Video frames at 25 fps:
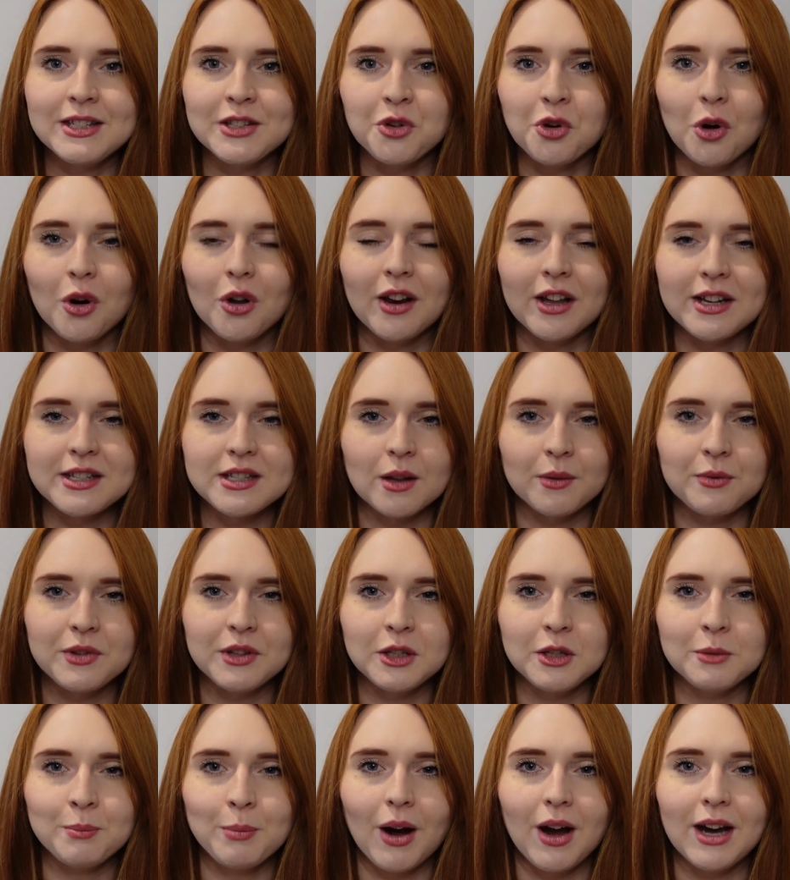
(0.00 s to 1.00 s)
not like
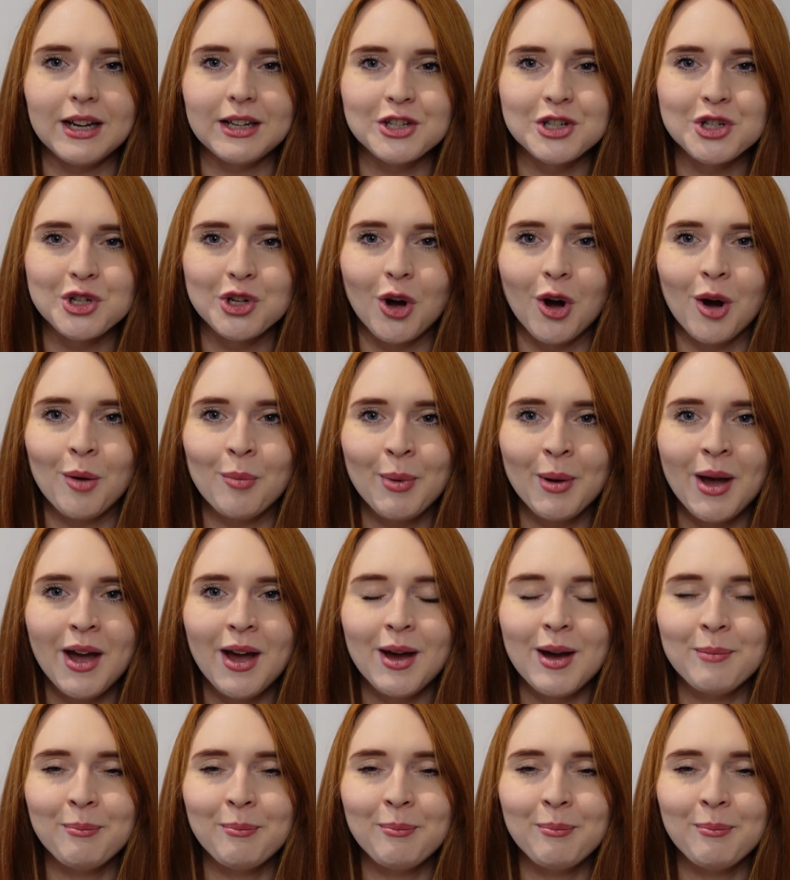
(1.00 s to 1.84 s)
something you'd buy in a shop.